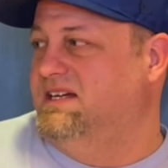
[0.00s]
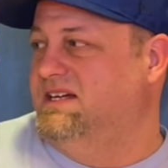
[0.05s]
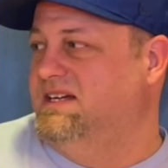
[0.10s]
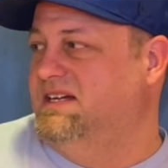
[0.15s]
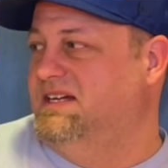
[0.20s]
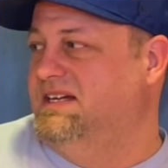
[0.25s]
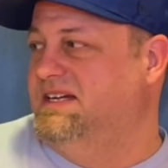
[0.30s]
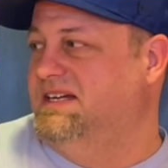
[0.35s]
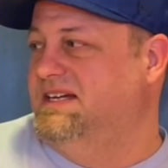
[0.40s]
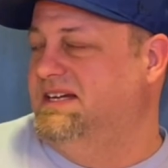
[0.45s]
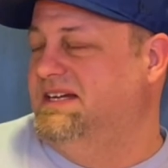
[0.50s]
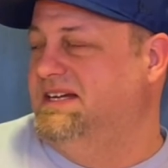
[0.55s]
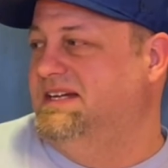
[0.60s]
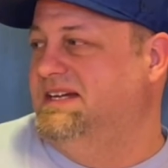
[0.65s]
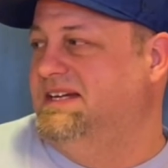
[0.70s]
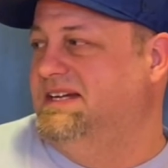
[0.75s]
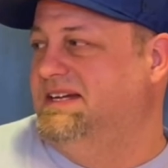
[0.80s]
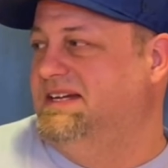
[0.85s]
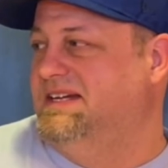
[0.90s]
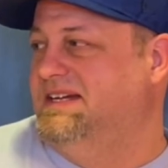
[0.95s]

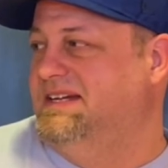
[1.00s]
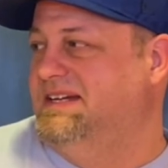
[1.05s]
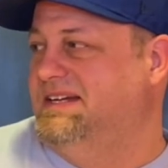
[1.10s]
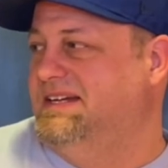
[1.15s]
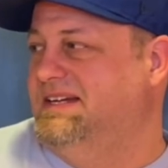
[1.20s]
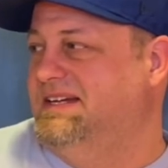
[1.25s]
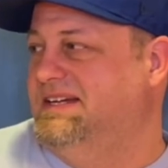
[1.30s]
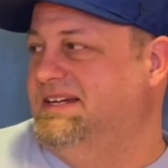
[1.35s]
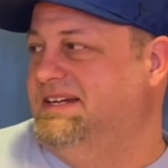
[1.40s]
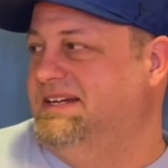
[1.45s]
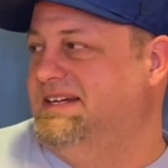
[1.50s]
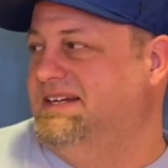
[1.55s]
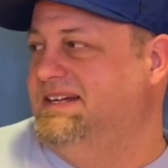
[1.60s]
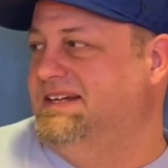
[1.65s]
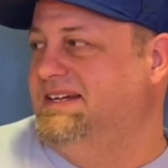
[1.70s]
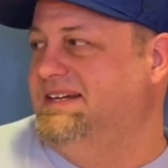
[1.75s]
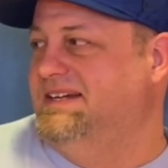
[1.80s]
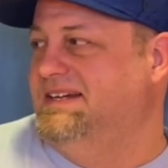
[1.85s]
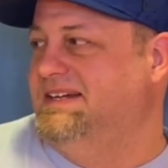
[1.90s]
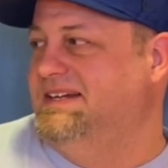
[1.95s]

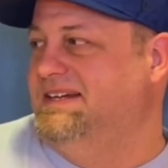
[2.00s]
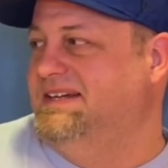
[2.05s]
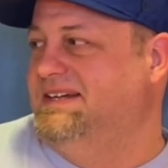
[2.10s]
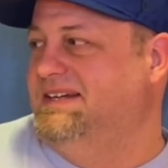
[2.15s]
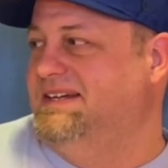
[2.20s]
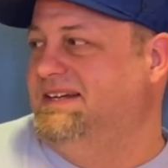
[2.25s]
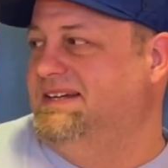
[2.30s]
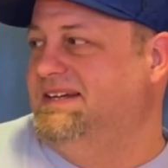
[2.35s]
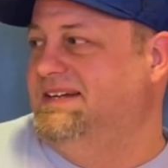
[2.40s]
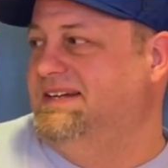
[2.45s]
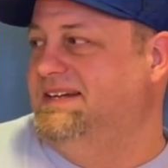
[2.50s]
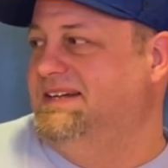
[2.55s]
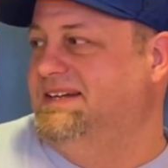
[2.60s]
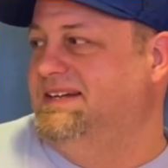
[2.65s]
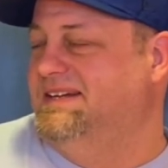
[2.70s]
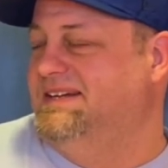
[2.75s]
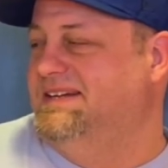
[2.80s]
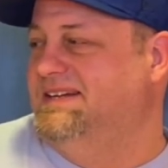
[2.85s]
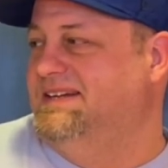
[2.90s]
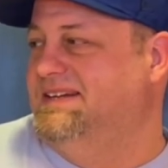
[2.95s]

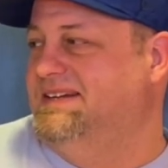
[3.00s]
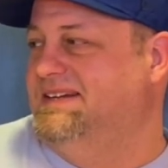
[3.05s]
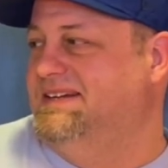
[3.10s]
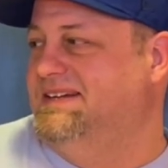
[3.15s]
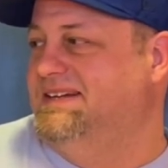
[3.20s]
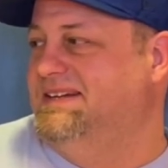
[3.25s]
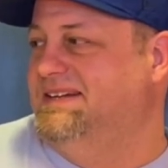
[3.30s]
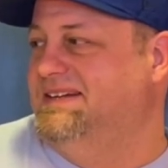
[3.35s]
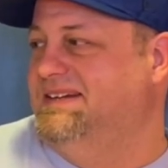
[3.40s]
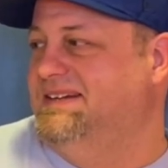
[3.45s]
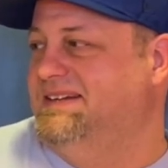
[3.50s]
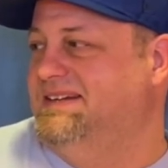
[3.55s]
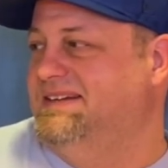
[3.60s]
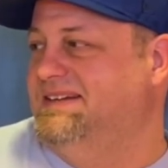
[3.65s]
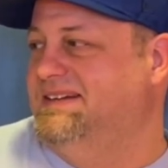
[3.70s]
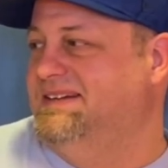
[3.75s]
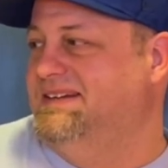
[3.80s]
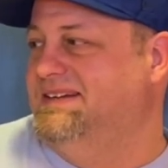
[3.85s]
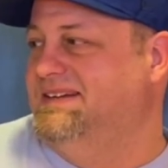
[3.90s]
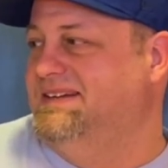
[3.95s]

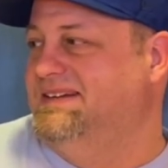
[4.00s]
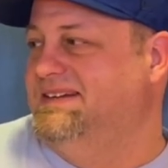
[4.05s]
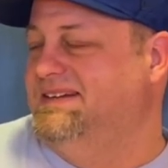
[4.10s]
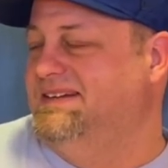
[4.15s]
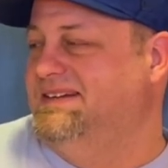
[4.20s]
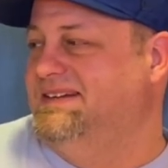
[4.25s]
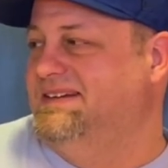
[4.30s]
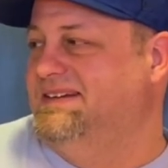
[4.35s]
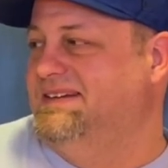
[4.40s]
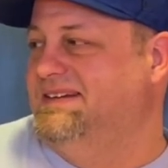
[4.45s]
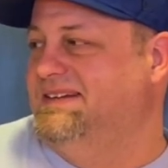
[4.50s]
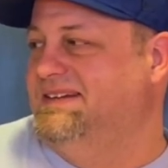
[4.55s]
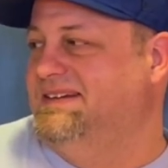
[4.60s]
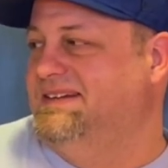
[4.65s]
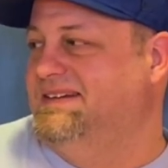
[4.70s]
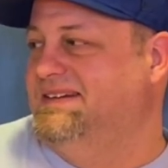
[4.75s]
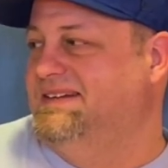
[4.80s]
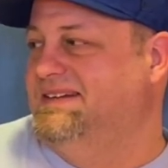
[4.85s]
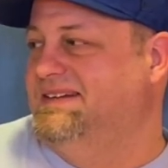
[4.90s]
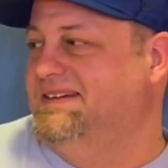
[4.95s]

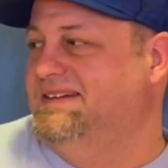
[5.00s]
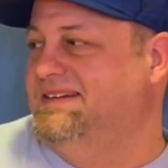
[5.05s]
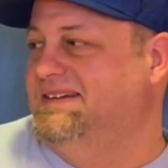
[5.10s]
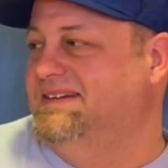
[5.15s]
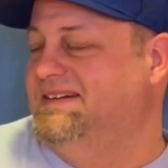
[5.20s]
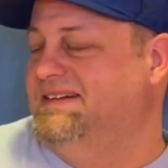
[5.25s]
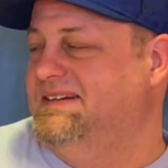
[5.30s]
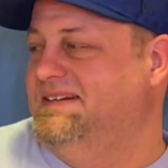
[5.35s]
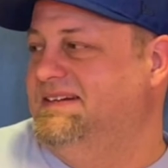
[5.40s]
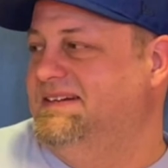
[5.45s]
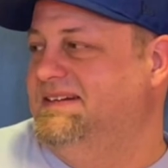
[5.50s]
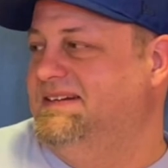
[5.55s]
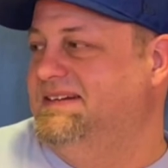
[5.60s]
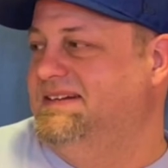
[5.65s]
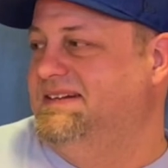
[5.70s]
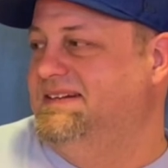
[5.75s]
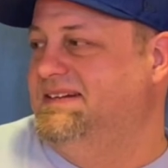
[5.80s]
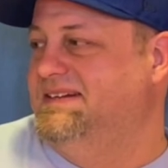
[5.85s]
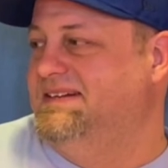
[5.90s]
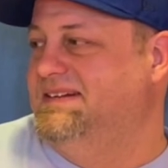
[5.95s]

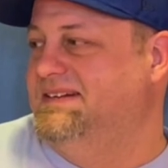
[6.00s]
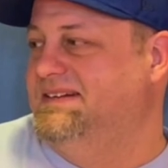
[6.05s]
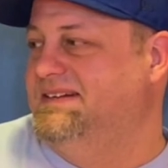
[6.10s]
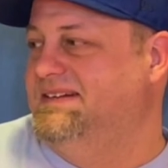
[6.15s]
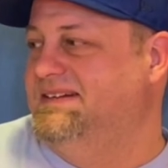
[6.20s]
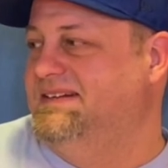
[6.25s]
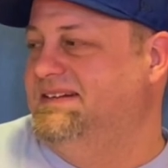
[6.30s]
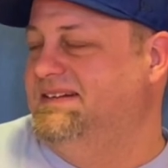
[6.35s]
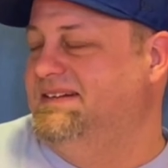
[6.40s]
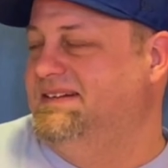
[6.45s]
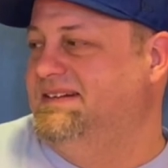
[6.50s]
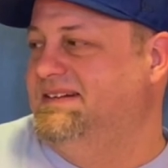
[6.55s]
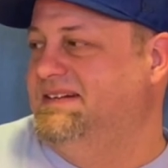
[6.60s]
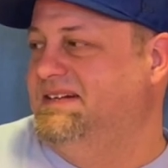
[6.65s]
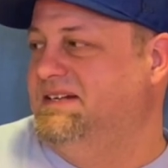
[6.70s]
(silent)